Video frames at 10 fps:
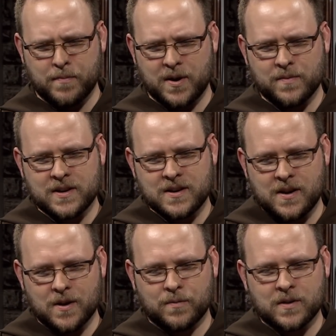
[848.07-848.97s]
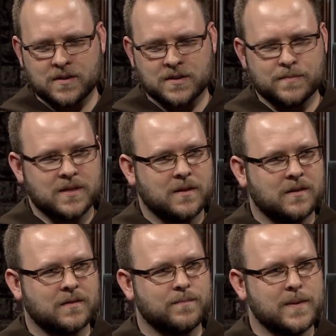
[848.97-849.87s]
But I wanted to know what are some of
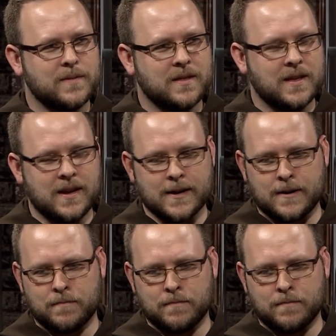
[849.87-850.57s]
the maybe the